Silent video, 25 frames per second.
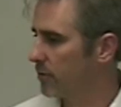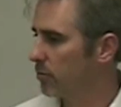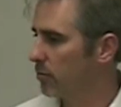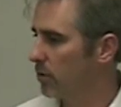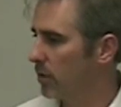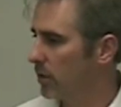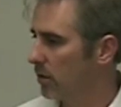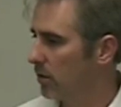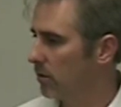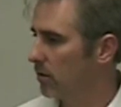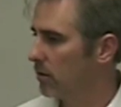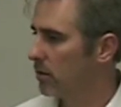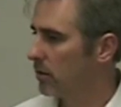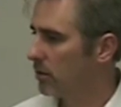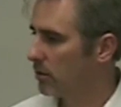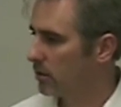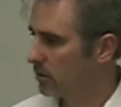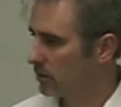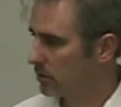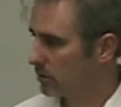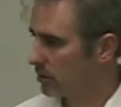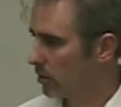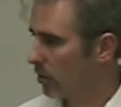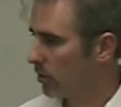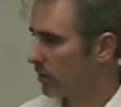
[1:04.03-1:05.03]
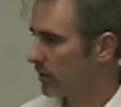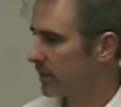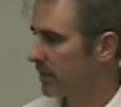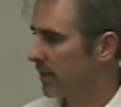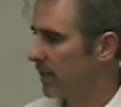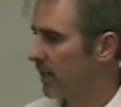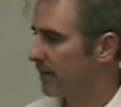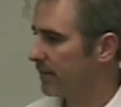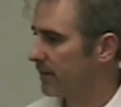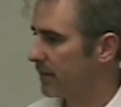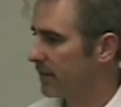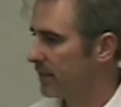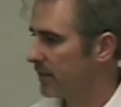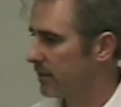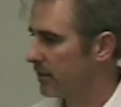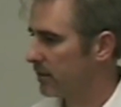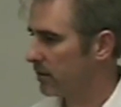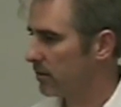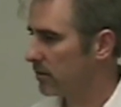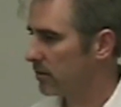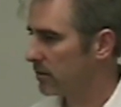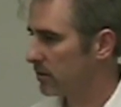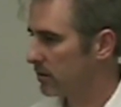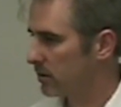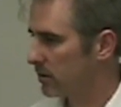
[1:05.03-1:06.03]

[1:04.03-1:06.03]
if you will, going down the hill.